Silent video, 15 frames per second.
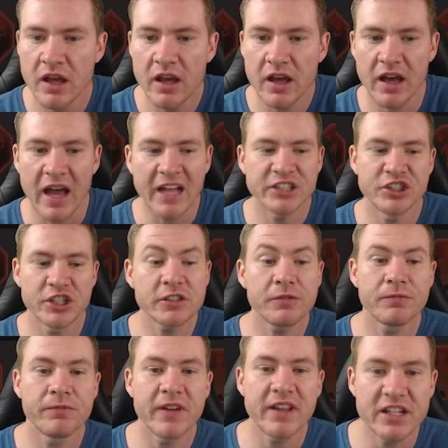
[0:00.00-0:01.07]
Uh, I
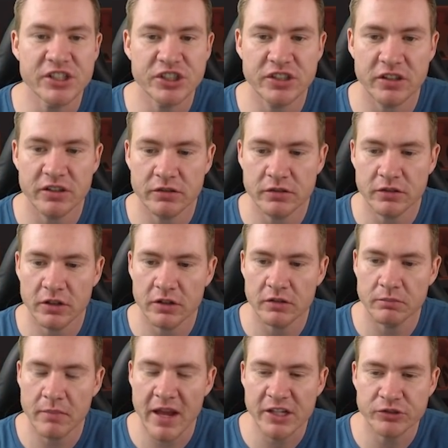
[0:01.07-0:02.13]
just finished
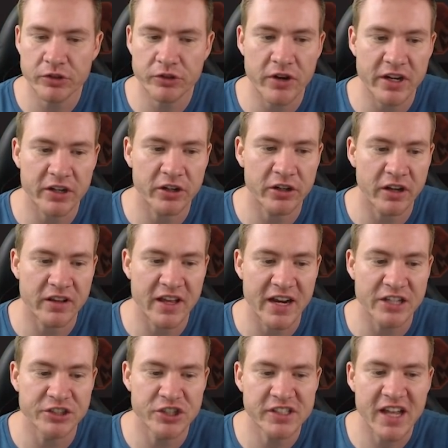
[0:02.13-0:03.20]
mastery grinding her tonight. I
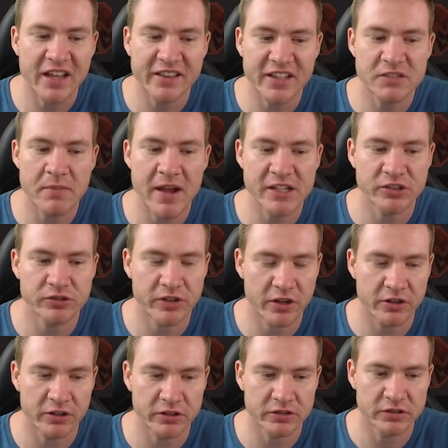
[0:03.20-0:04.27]
just got this mastery on
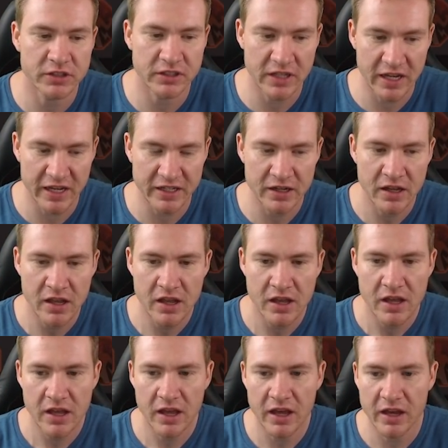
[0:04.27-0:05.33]
her tonight.
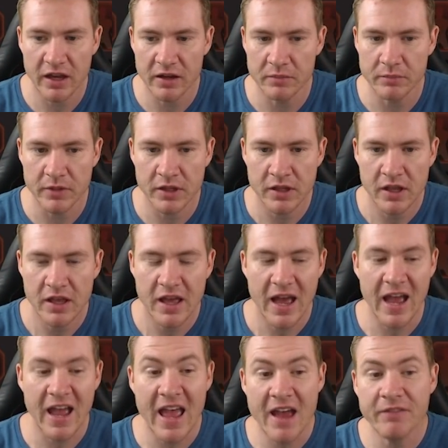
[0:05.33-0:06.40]
Um,
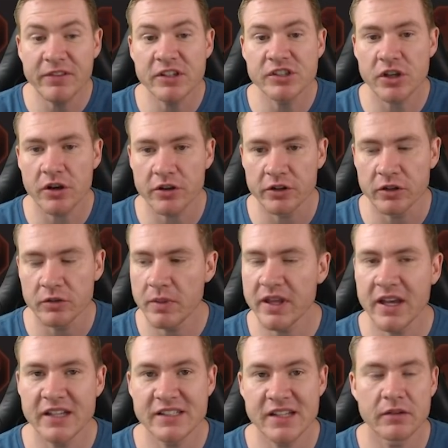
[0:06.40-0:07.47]
I have this honor
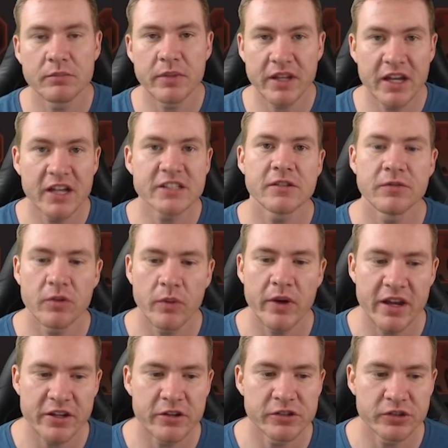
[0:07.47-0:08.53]
because I because of the way I
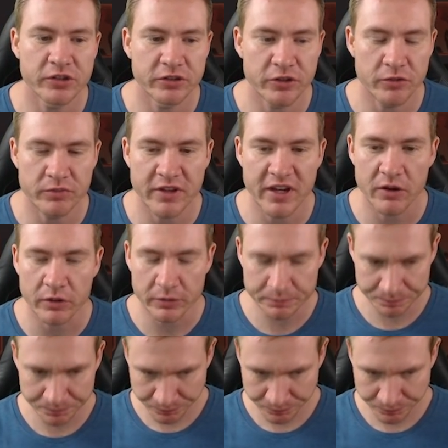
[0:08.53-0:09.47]
use her in Doom Tower.